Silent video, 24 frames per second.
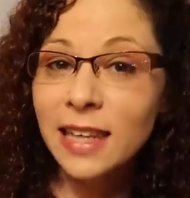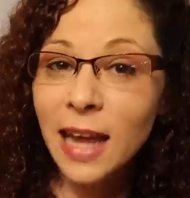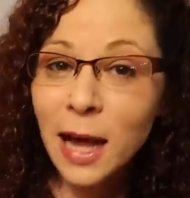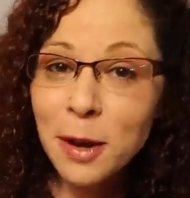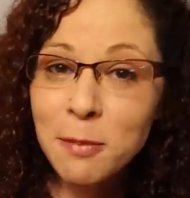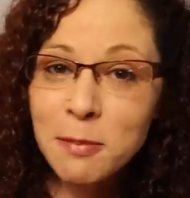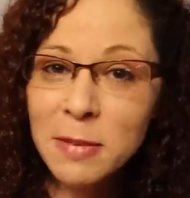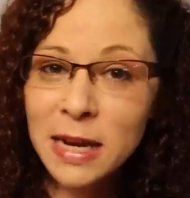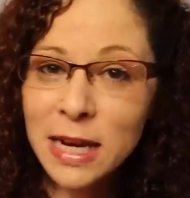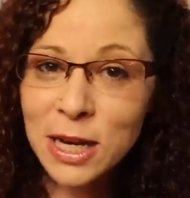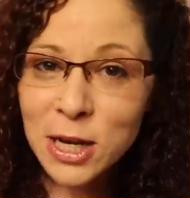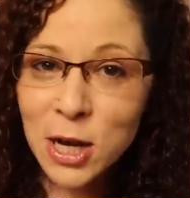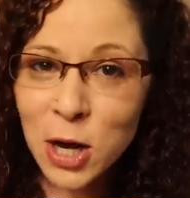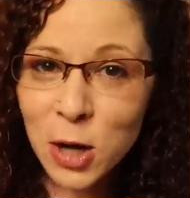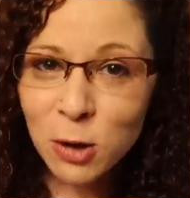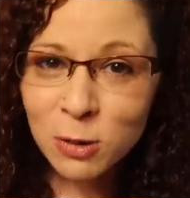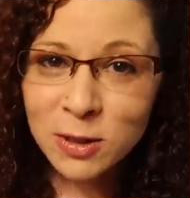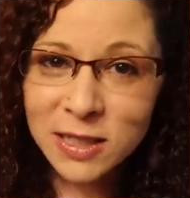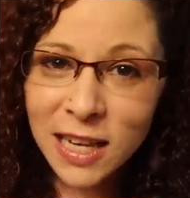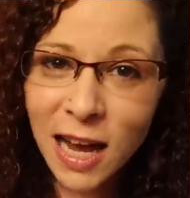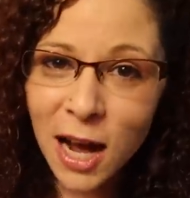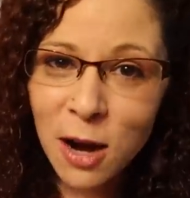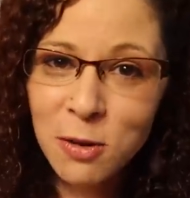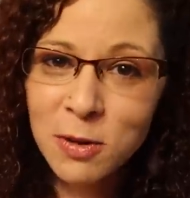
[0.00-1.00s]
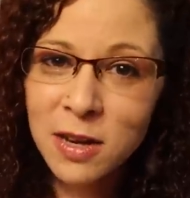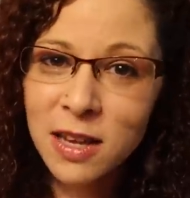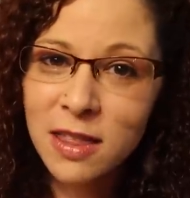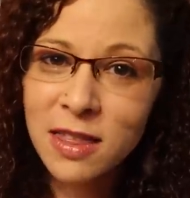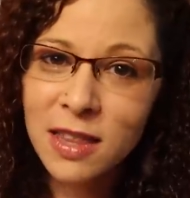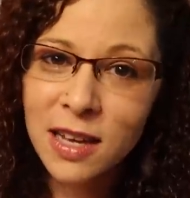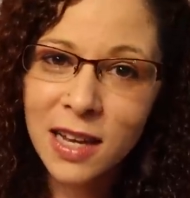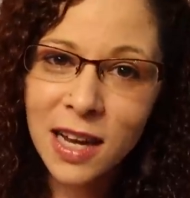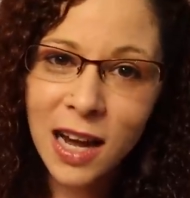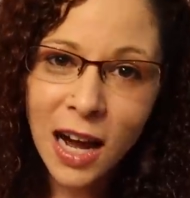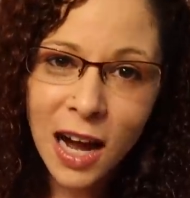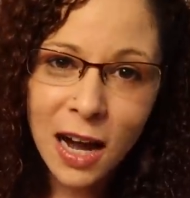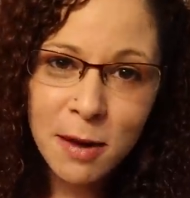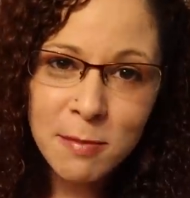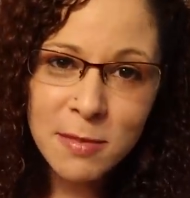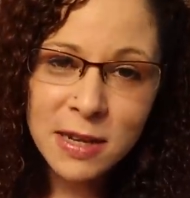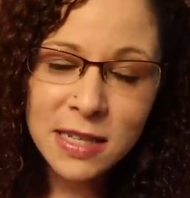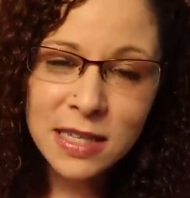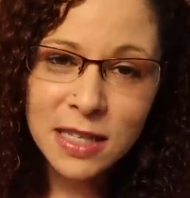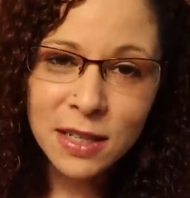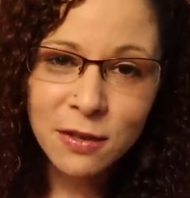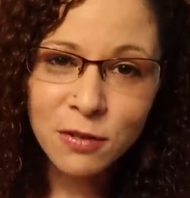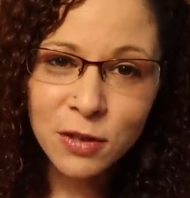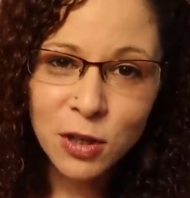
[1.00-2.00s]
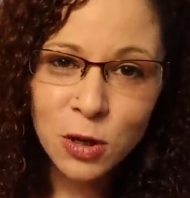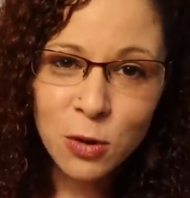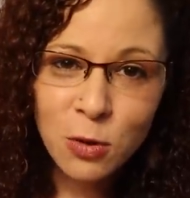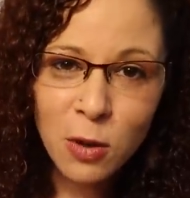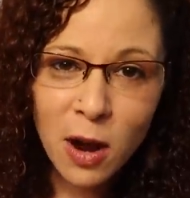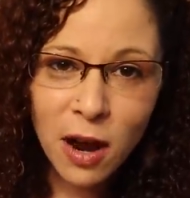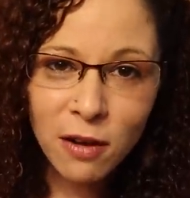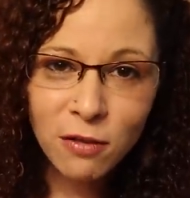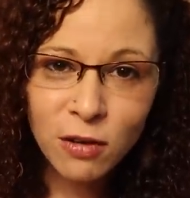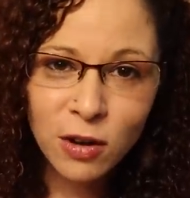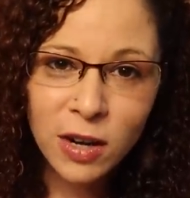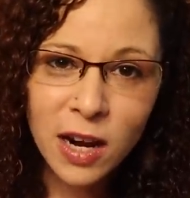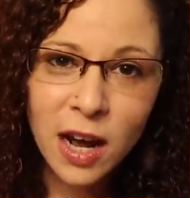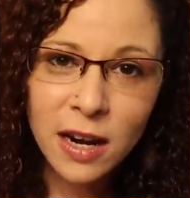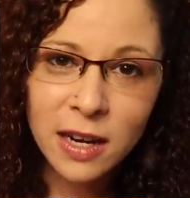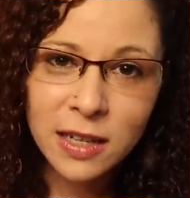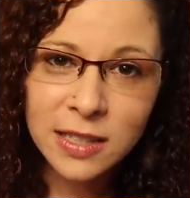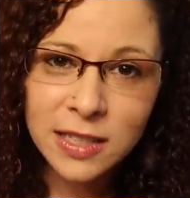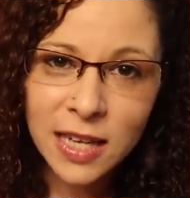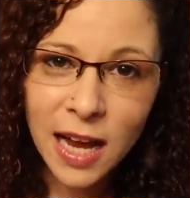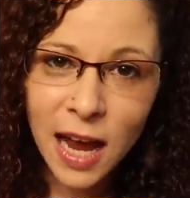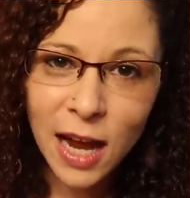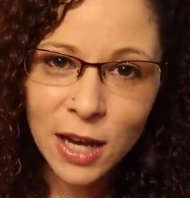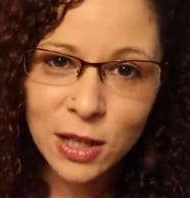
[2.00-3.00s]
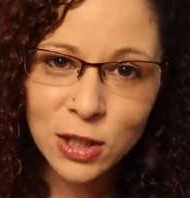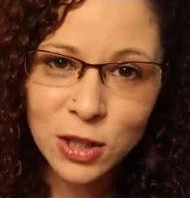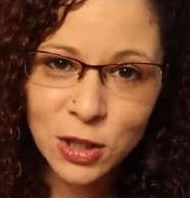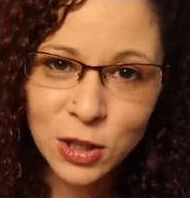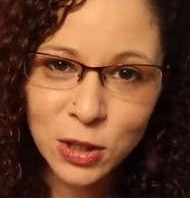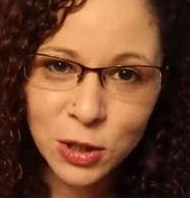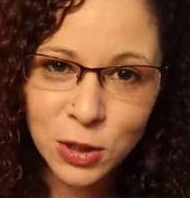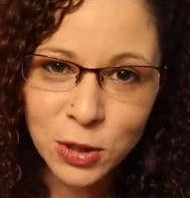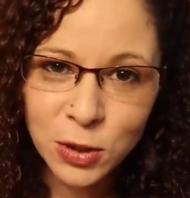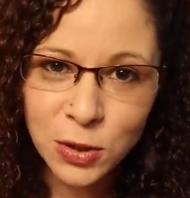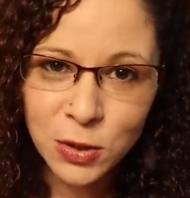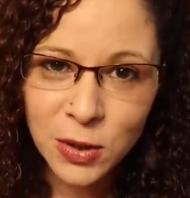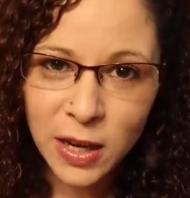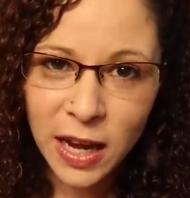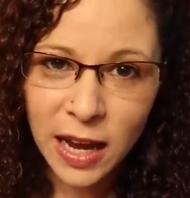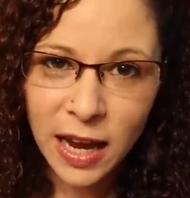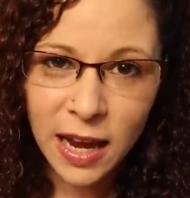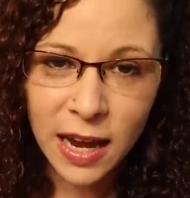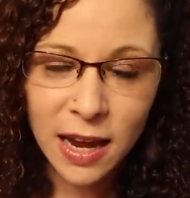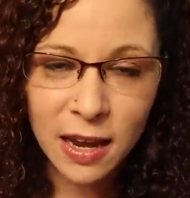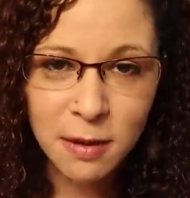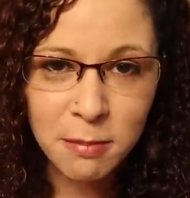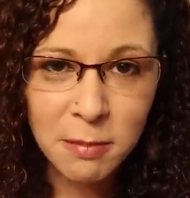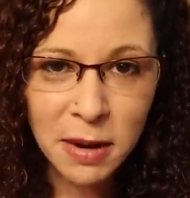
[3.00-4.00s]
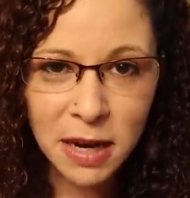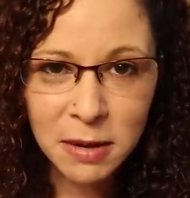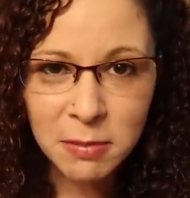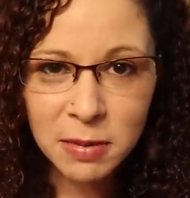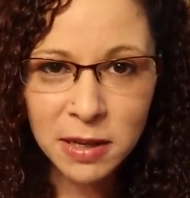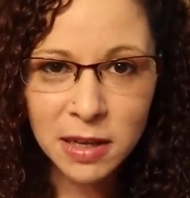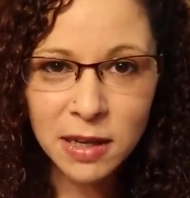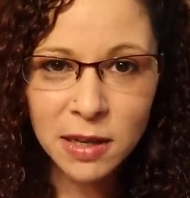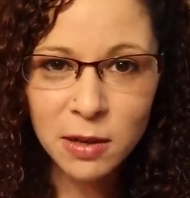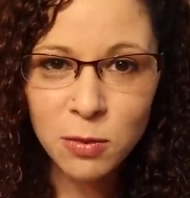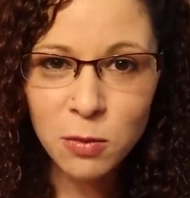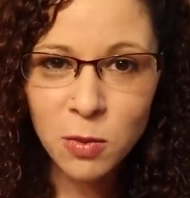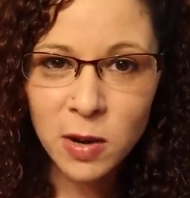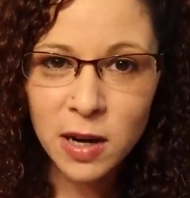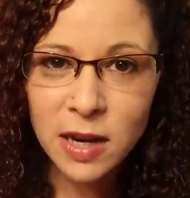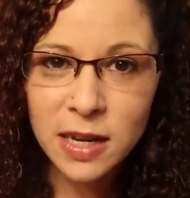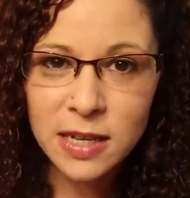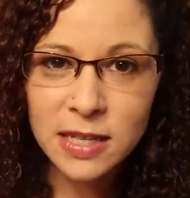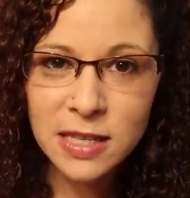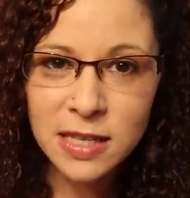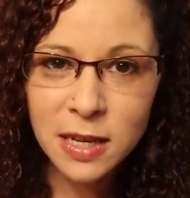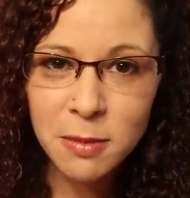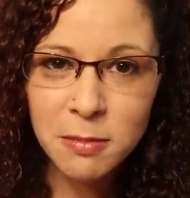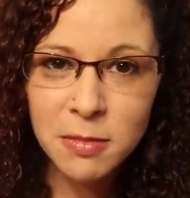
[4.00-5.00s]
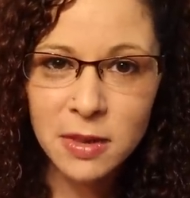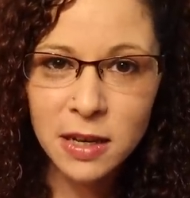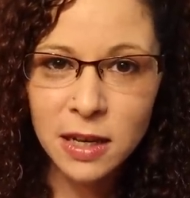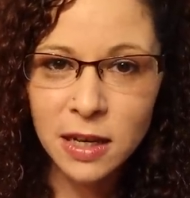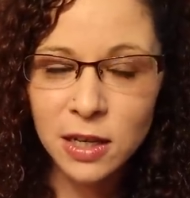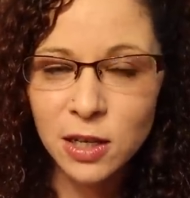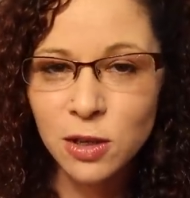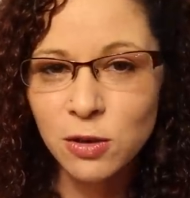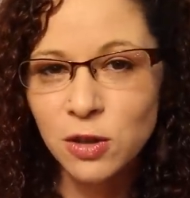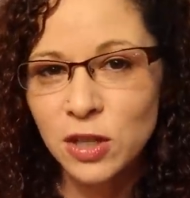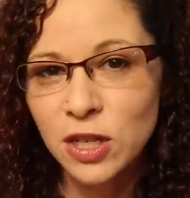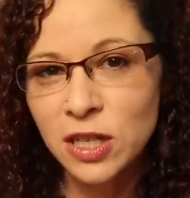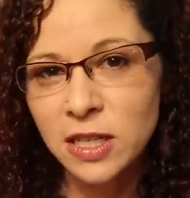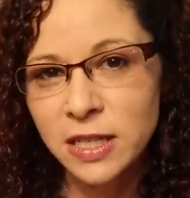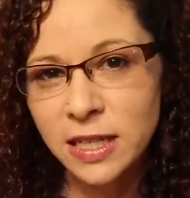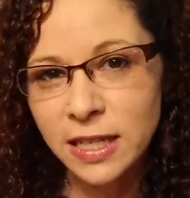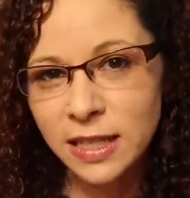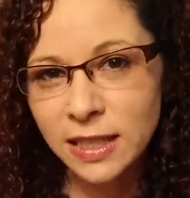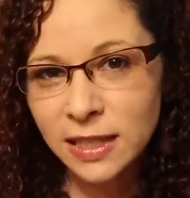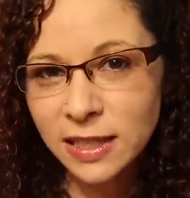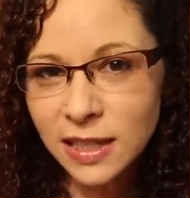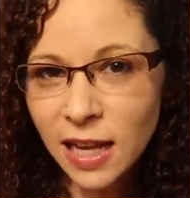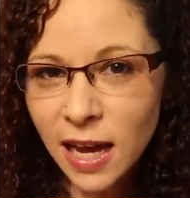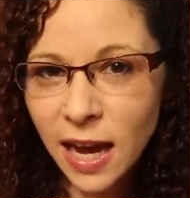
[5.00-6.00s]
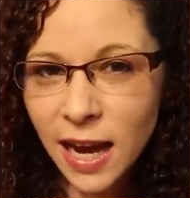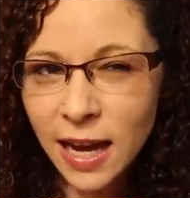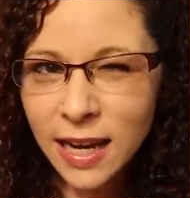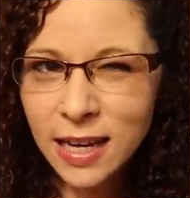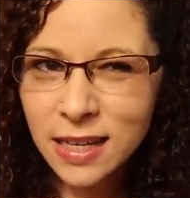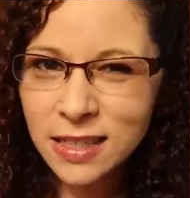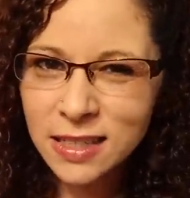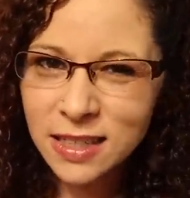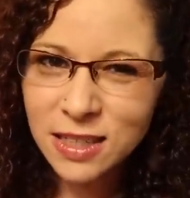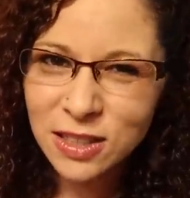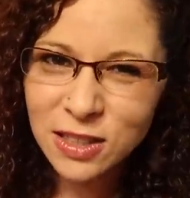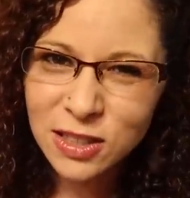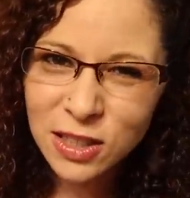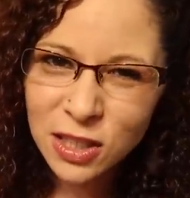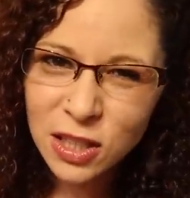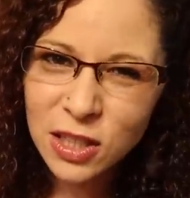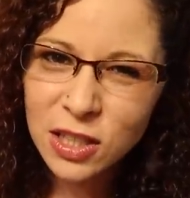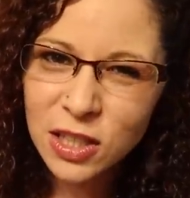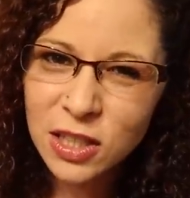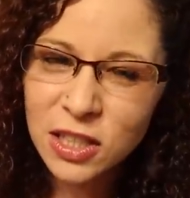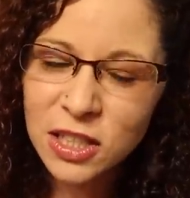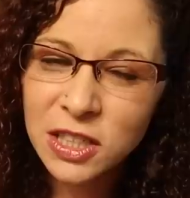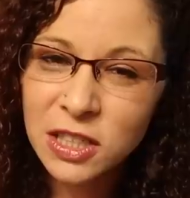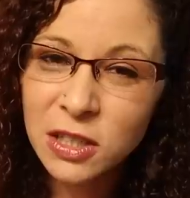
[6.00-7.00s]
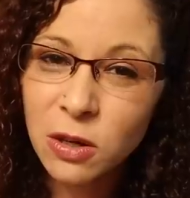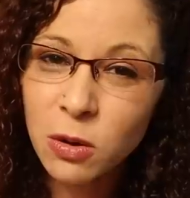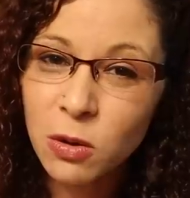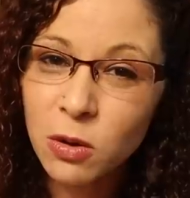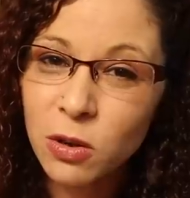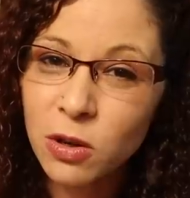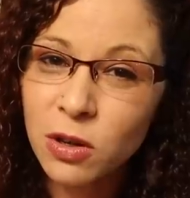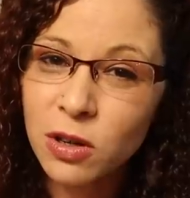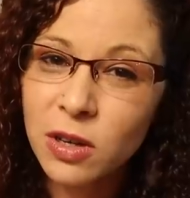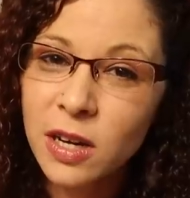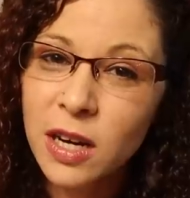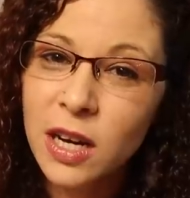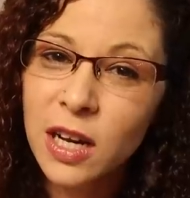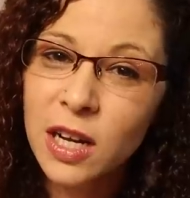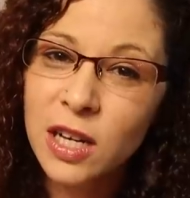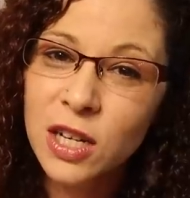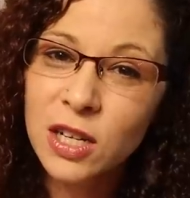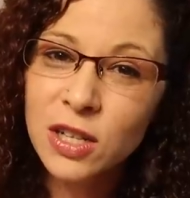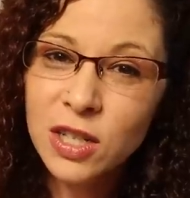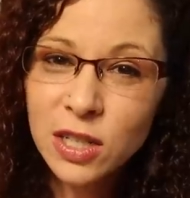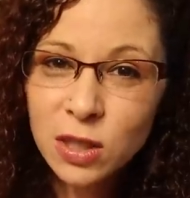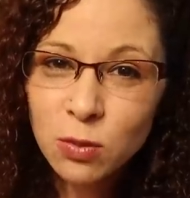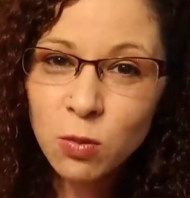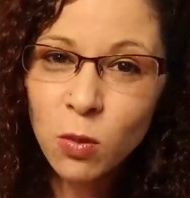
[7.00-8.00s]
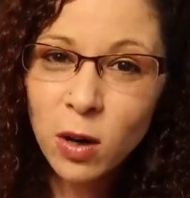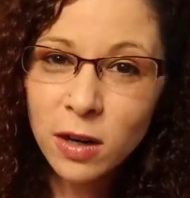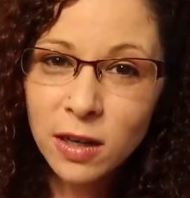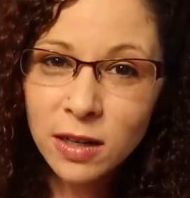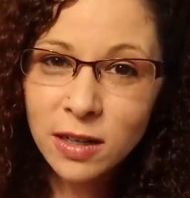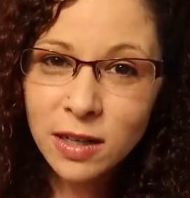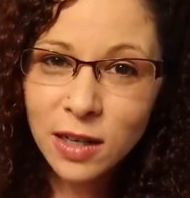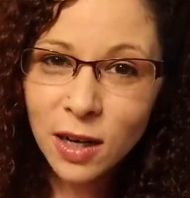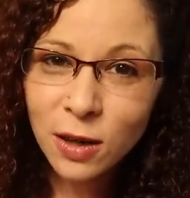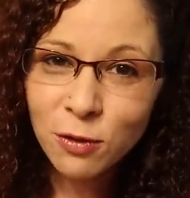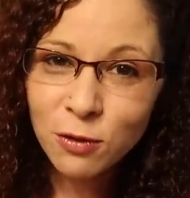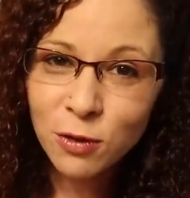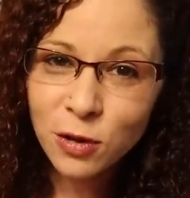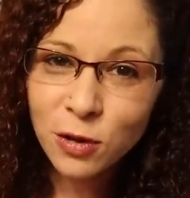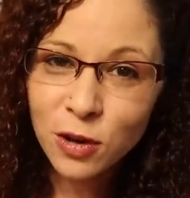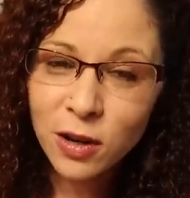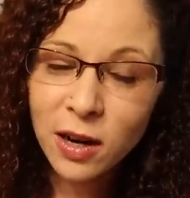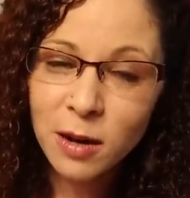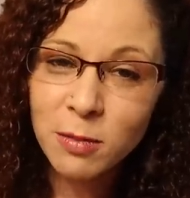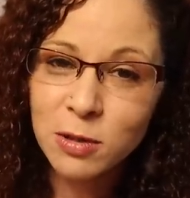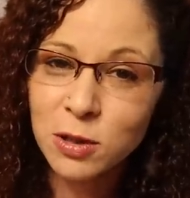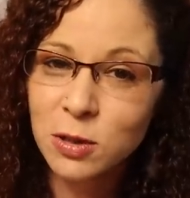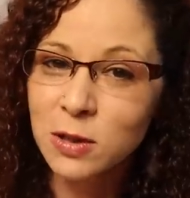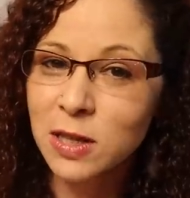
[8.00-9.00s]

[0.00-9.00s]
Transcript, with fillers: Let me know down in the comments if you ever got a tattoo and maybe it was something you just didn't like, it didn't look good, or you just wanted to cover it up.